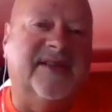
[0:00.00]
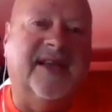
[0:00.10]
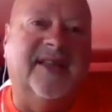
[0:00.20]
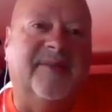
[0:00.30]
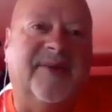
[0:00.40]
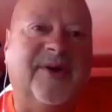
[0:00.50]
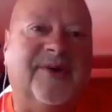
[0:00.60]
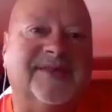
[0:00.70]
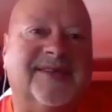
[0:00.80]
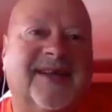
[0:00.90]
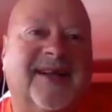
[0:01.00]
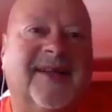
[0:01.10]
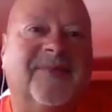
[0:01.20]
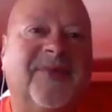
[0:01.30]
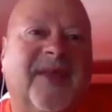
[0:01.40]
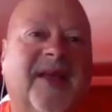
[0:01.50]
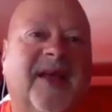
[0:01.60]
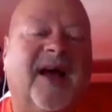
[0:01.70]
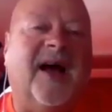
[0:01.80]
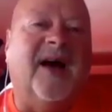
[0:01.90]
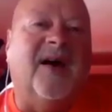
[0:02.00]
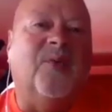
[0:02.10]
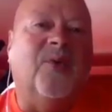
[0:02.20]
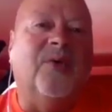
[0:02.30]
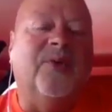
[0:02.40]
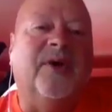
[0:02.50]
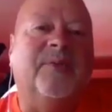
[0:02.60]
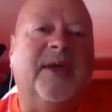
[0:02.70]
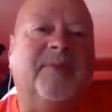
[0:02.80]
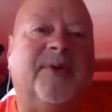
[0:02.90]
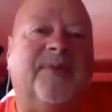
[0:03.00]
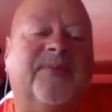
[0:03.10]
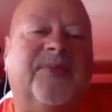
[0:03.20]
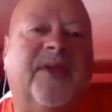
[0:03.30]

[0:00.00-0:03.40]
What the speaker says: in the murals, were real people